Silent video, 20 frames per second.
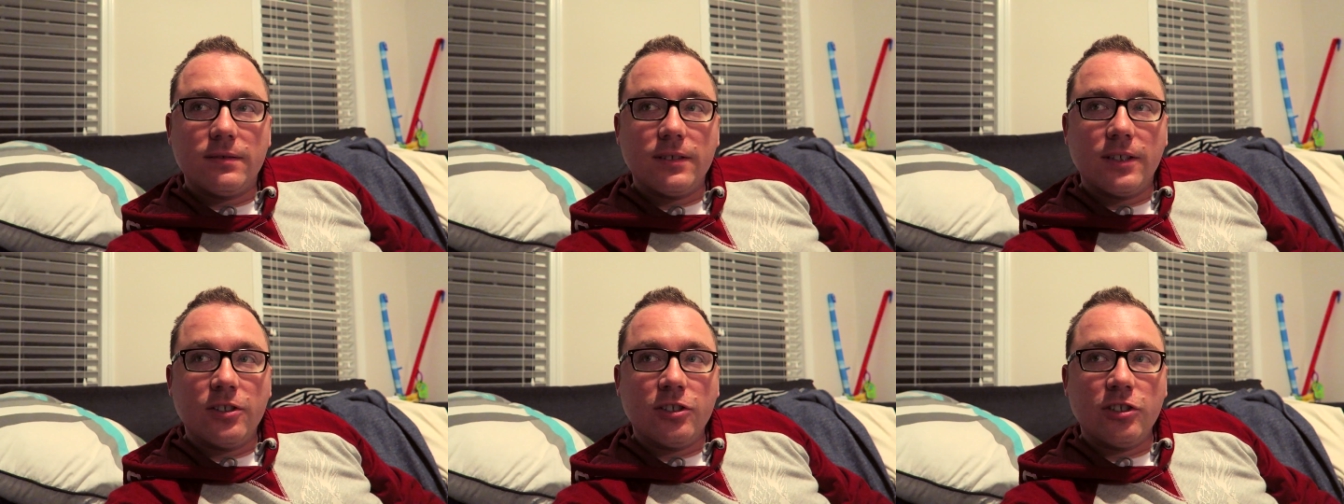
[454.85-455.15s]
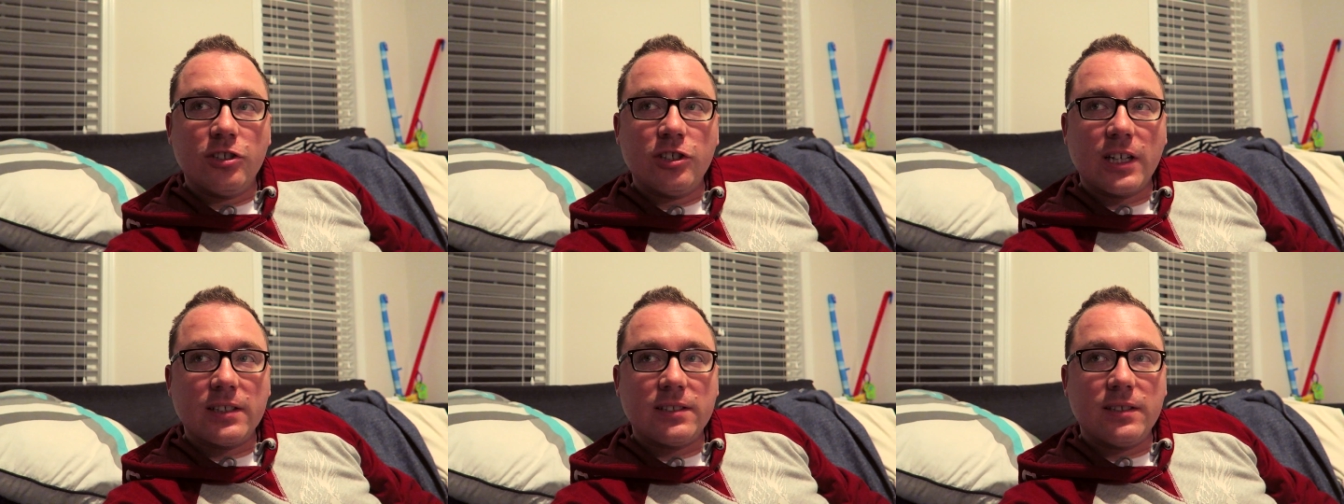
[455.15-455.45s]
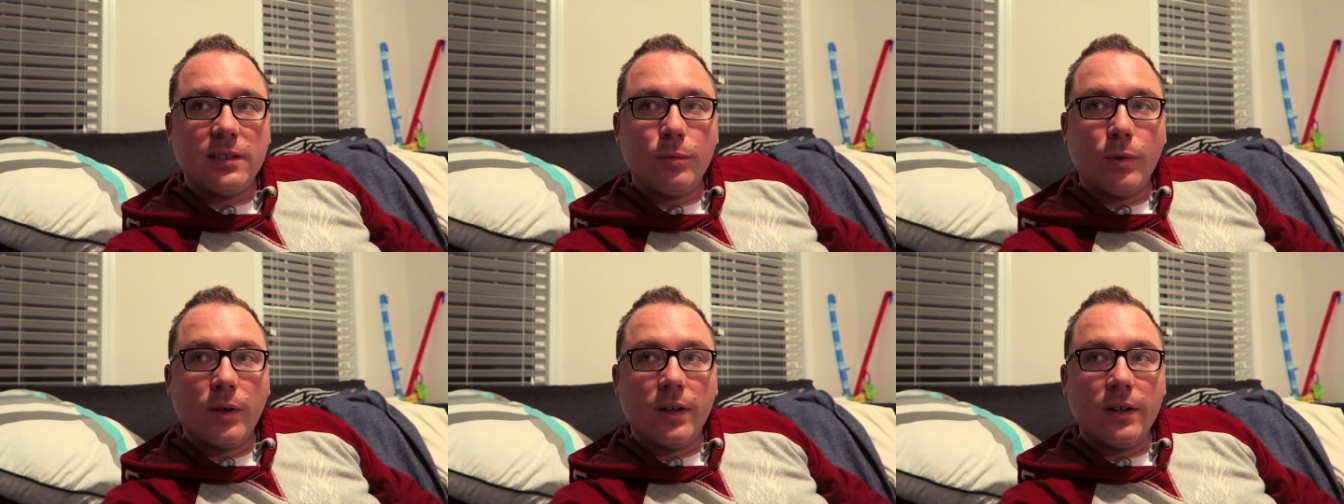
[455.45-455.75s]

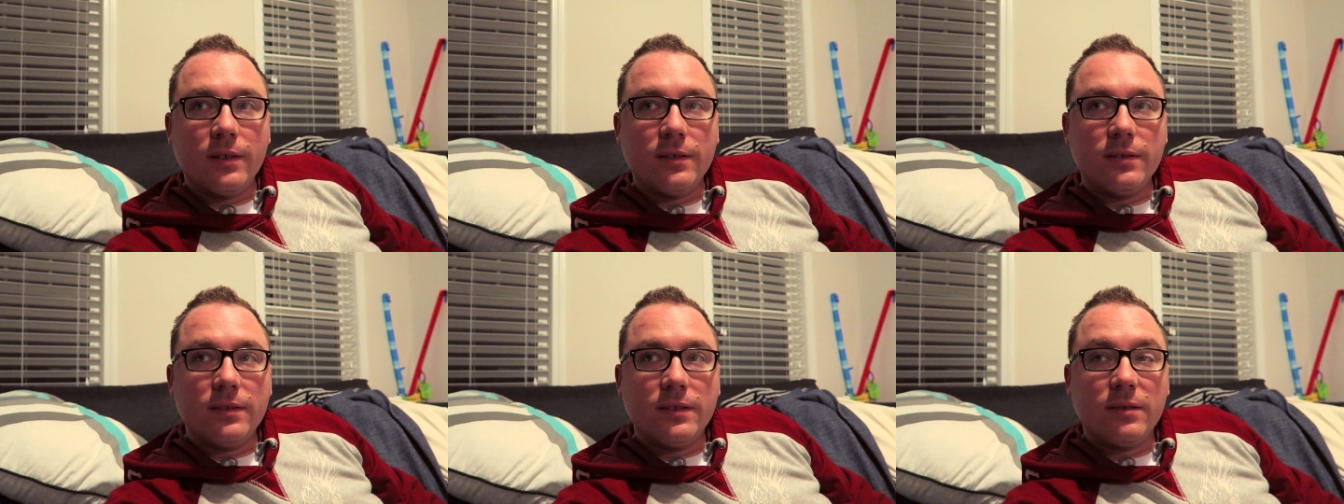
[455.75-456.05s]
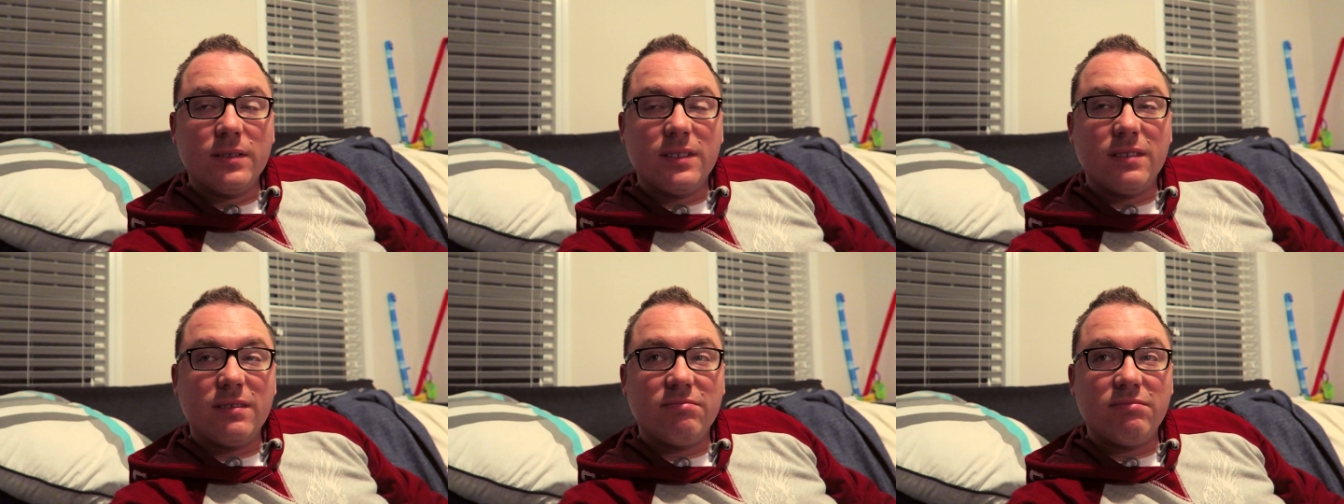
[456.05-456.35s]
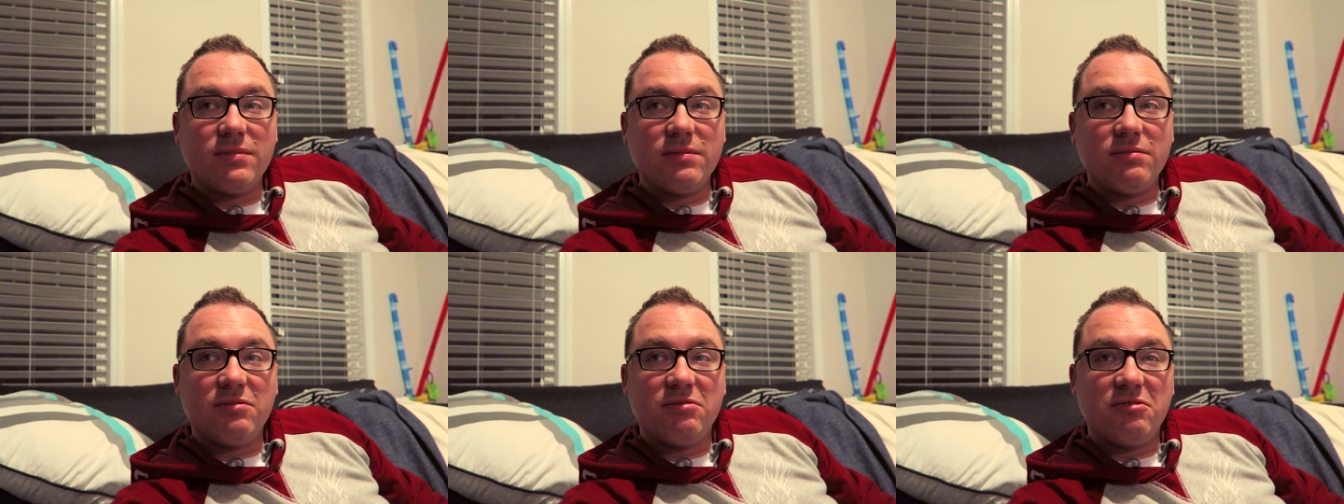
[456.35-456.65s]
ingested what,
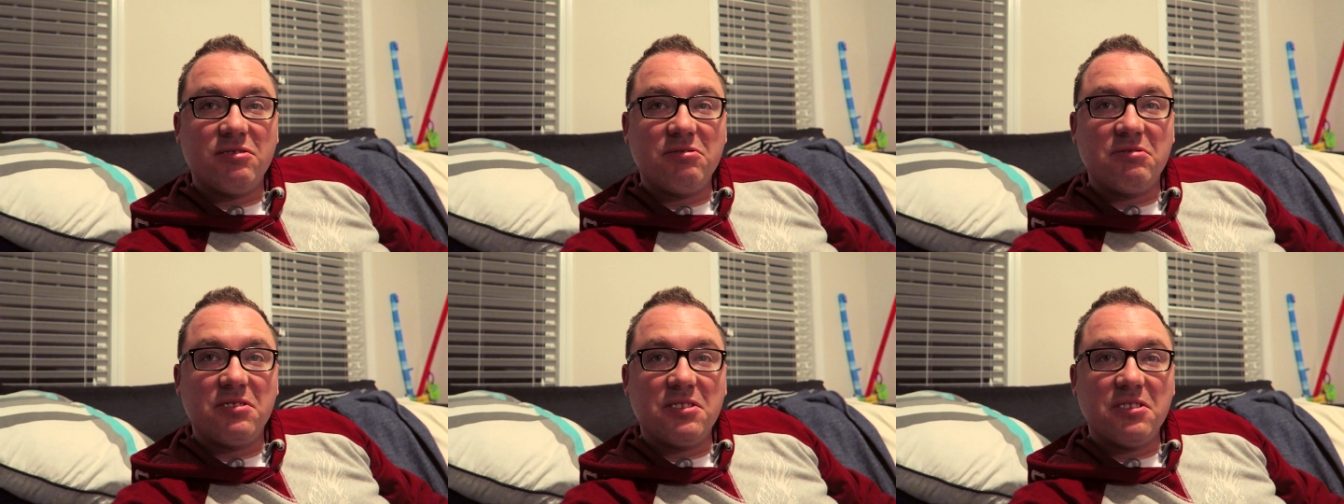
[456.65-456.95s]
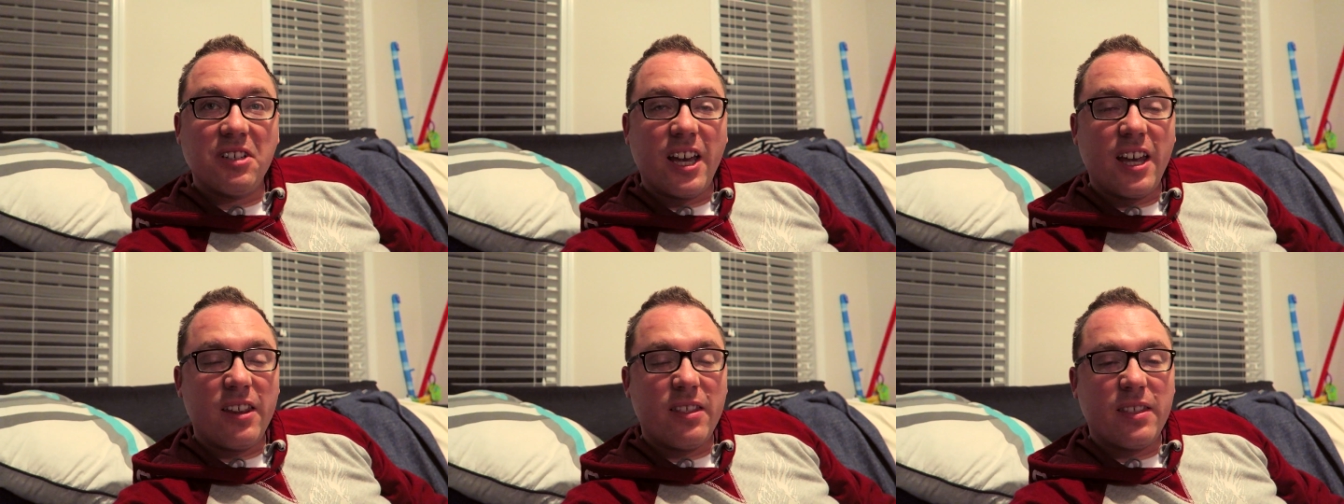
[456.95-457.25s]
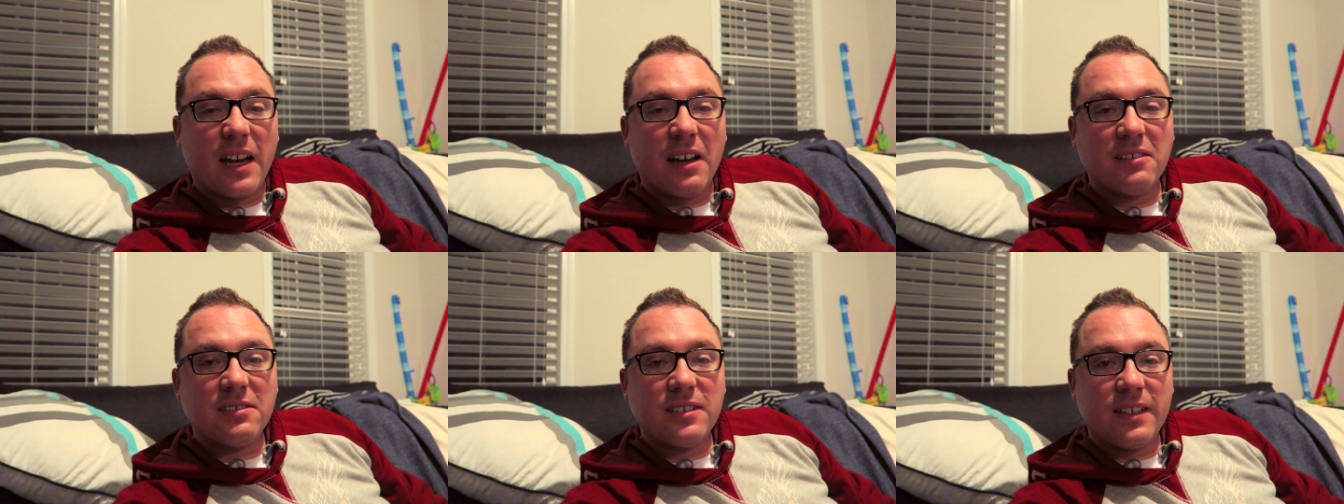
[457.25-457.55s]

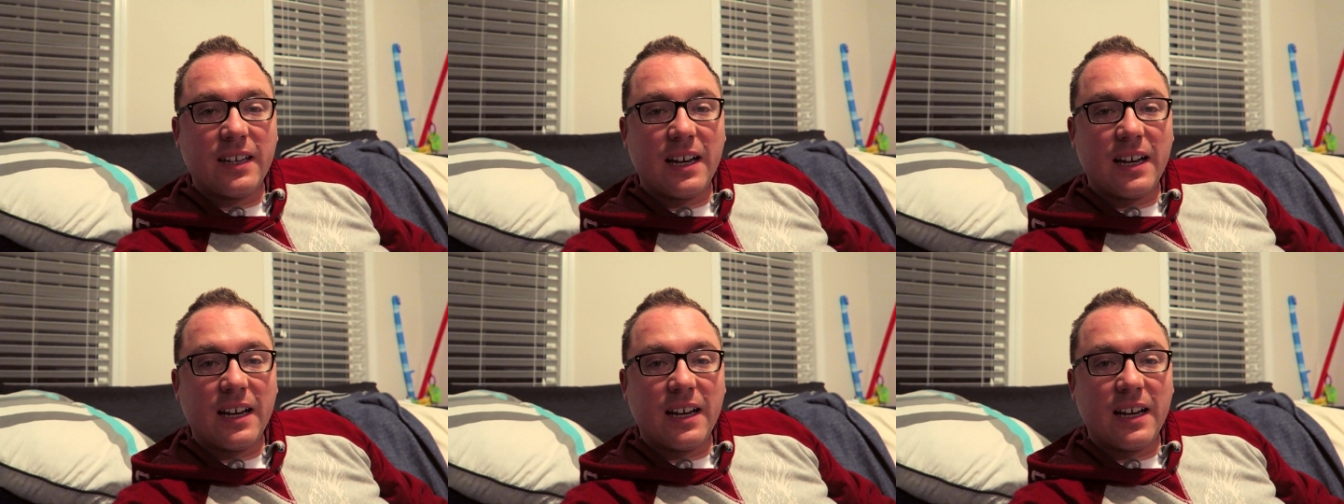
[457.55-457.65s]
8,000